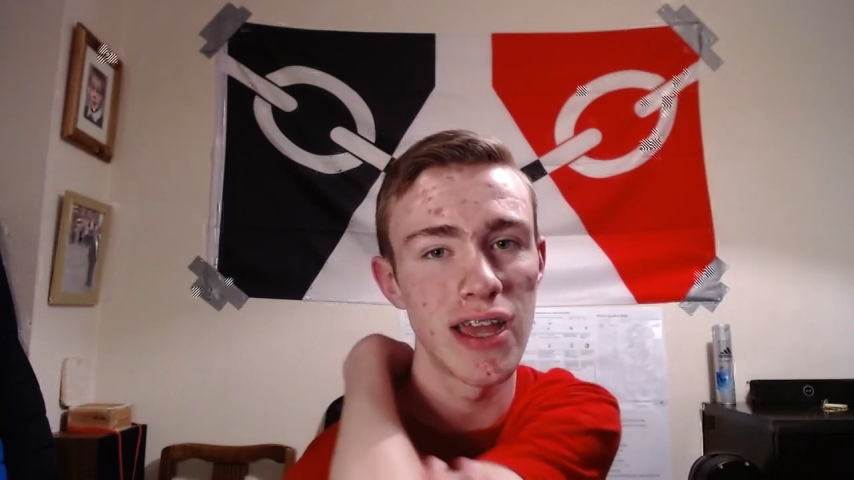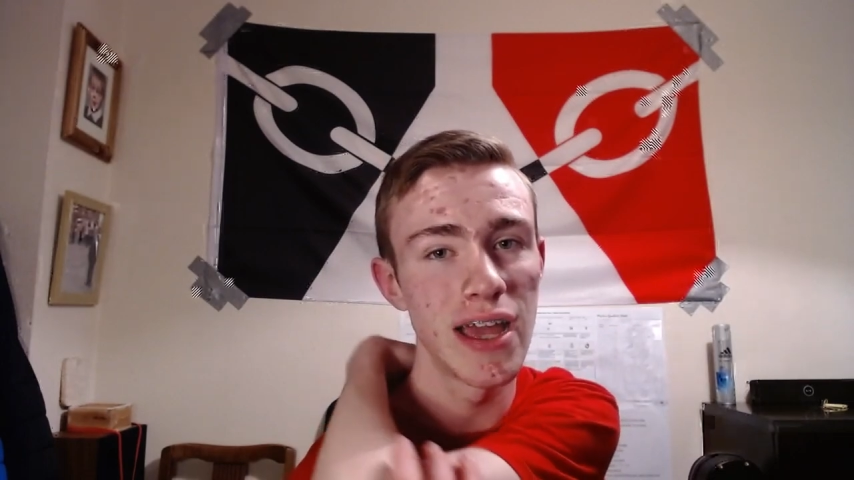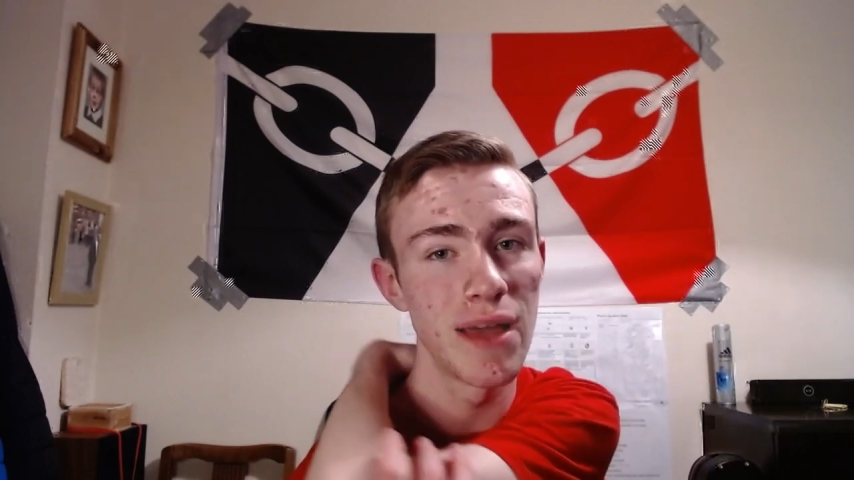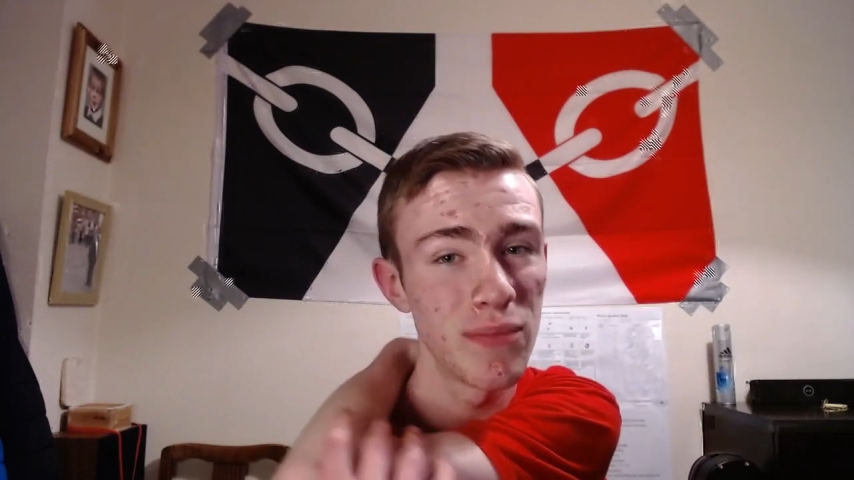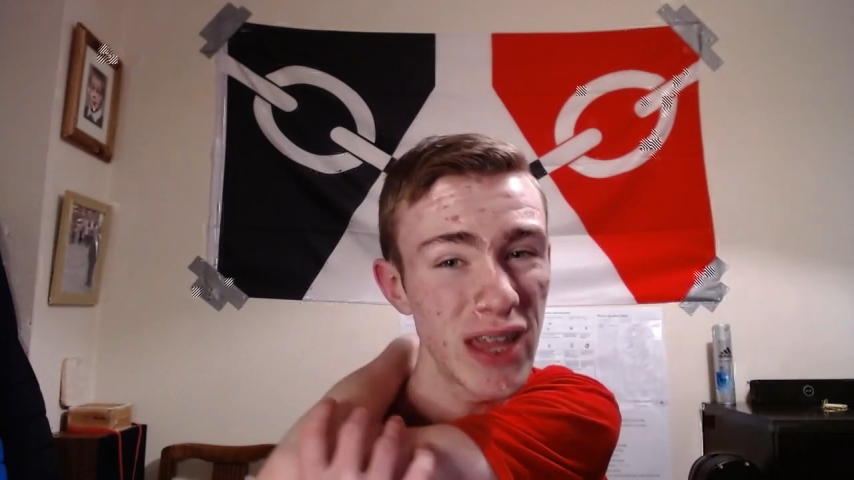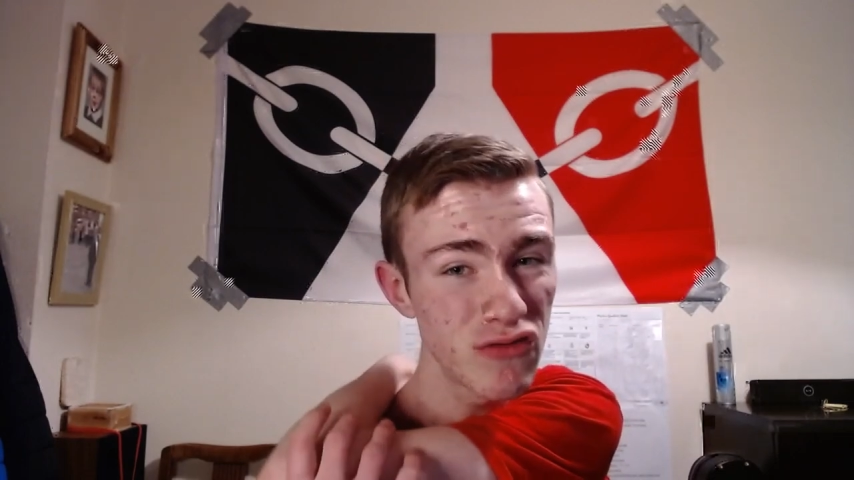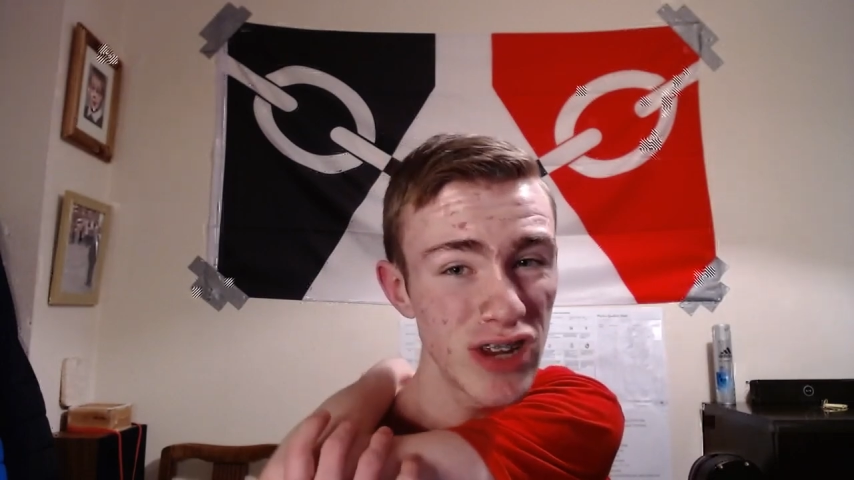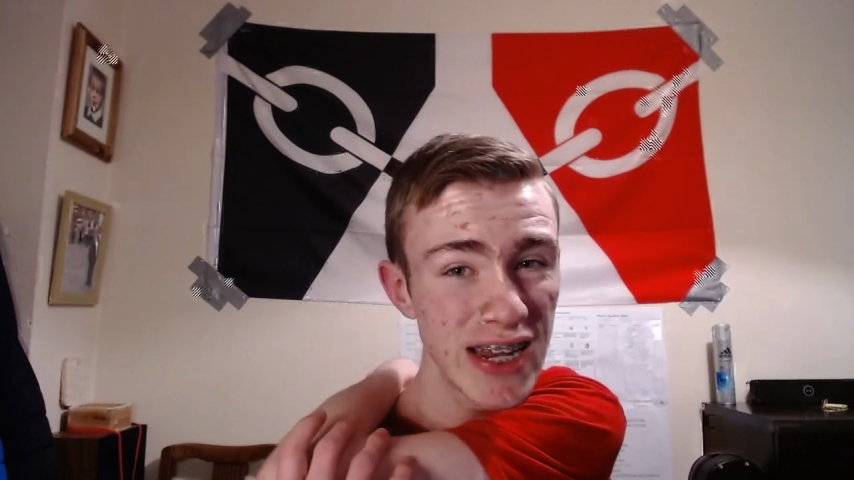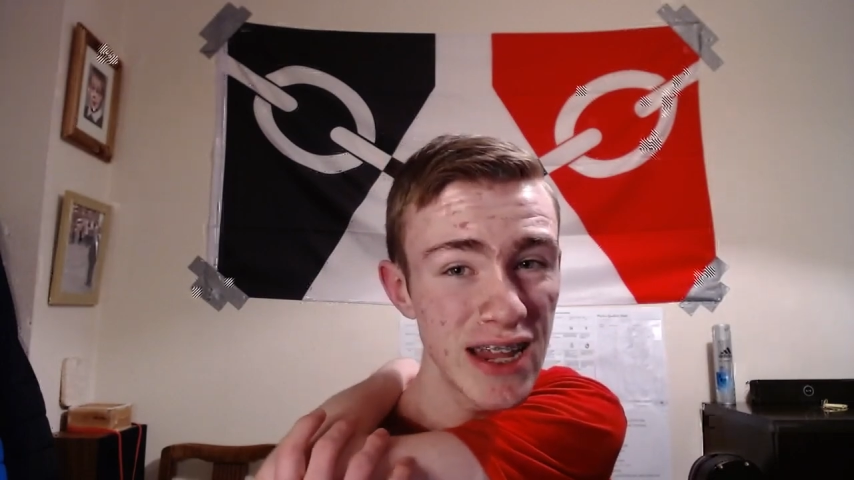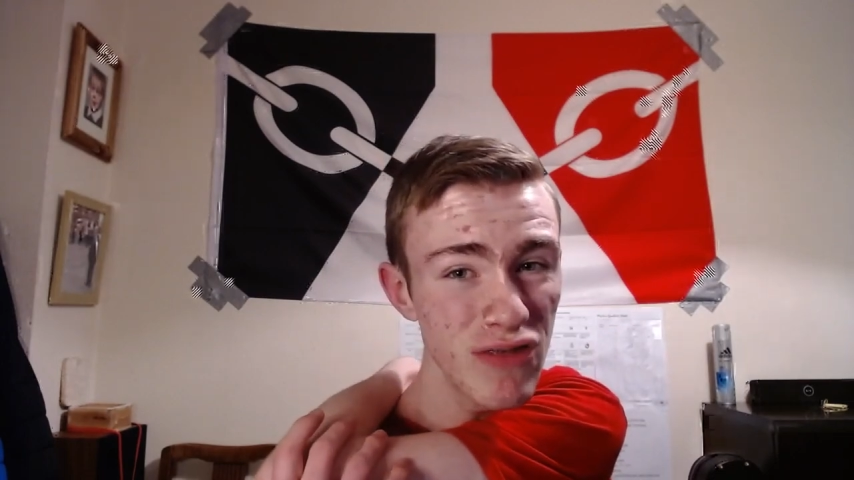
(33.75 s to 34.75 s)
Um, that's
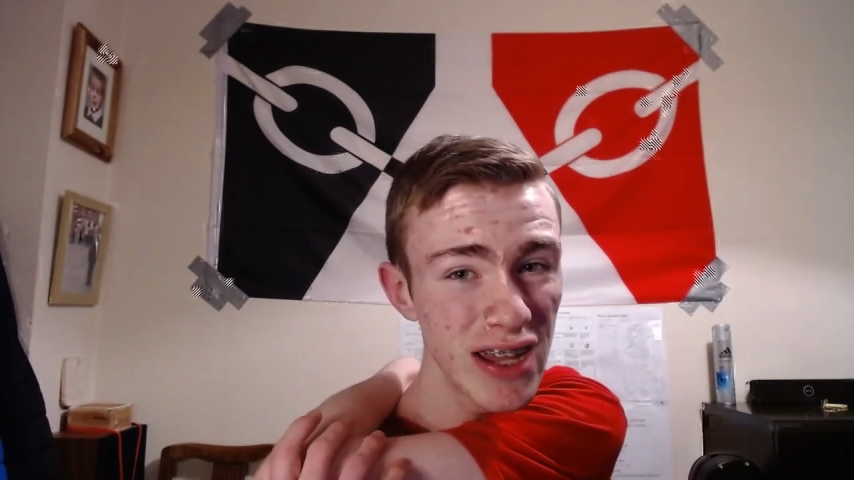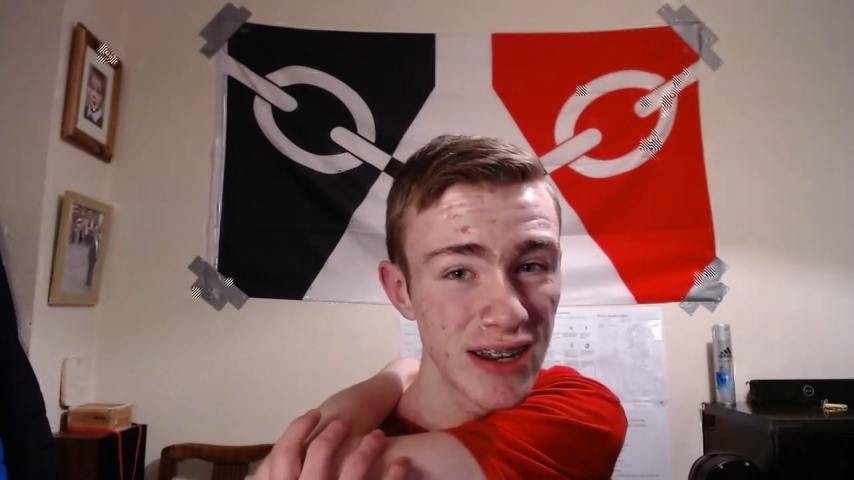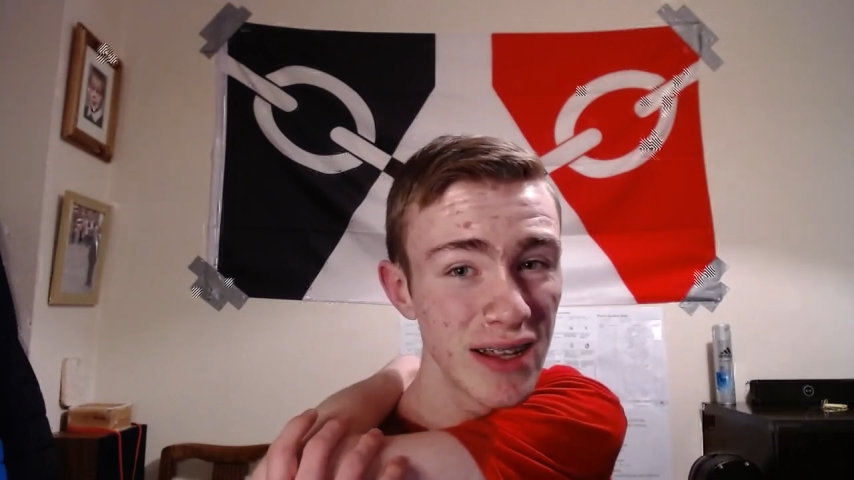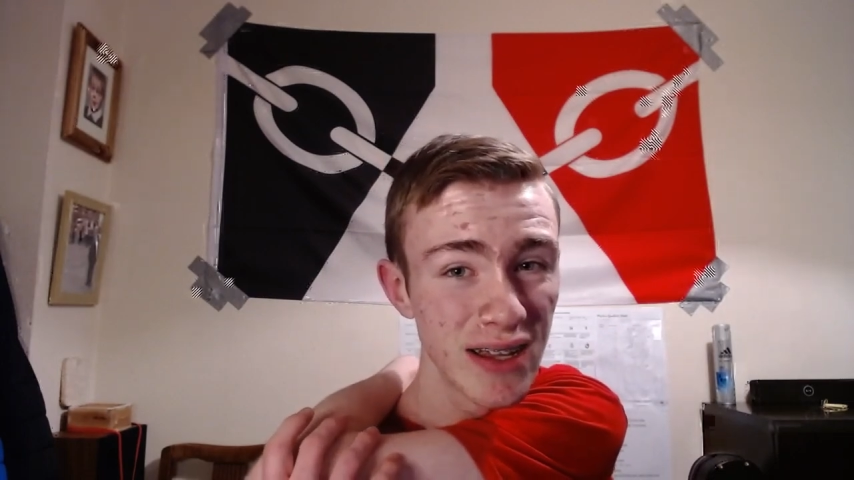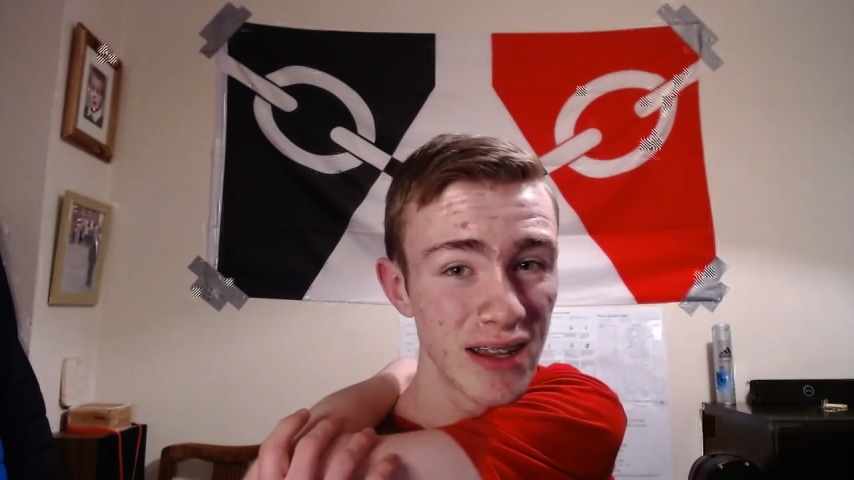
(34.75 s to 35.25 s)
really it, really.